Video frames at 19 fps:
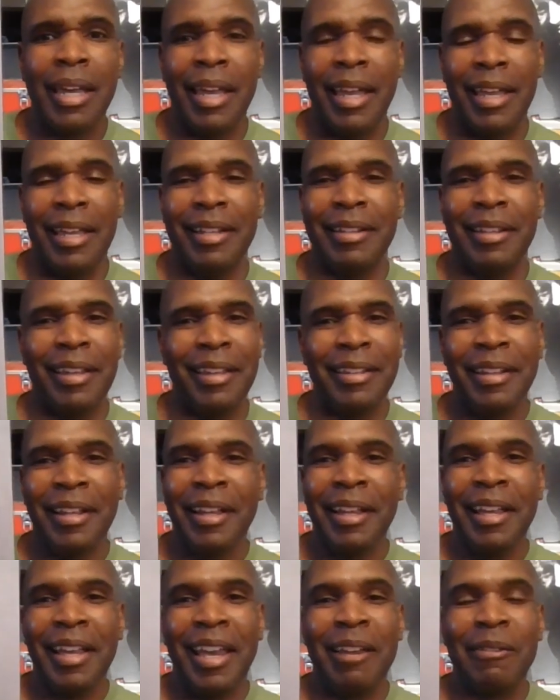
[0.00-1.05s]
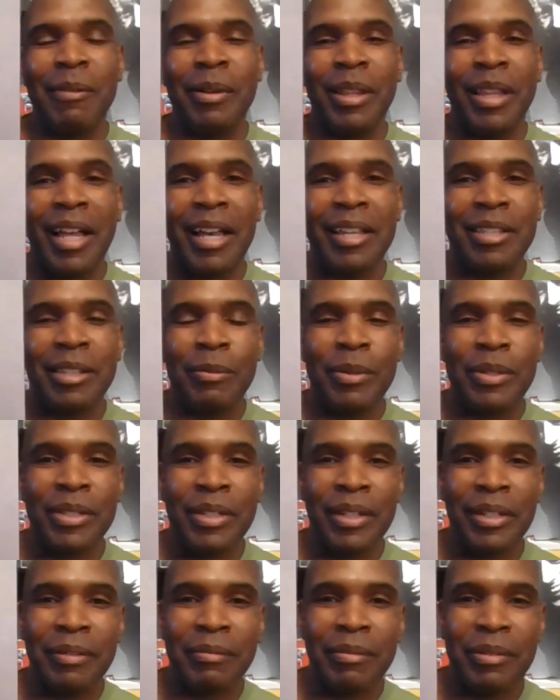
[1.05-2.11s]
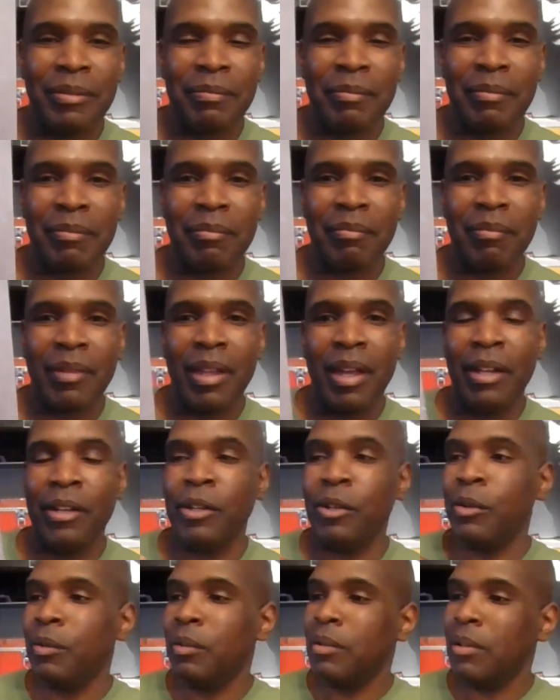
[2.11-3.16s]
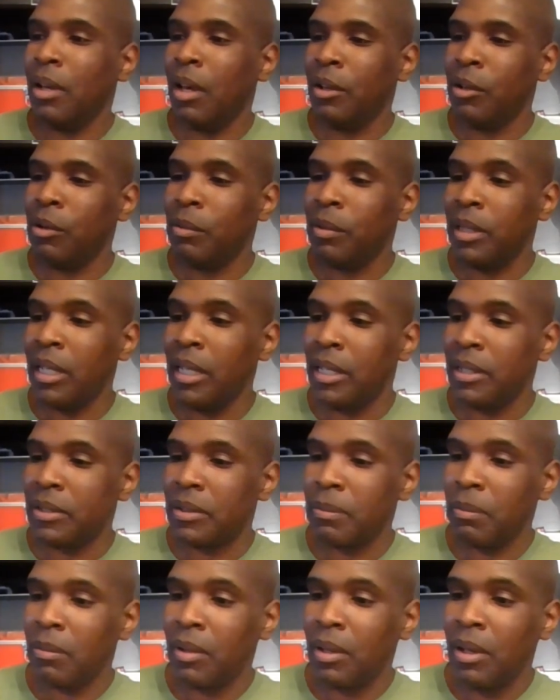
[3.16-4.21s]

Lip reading: And realize it was a new release,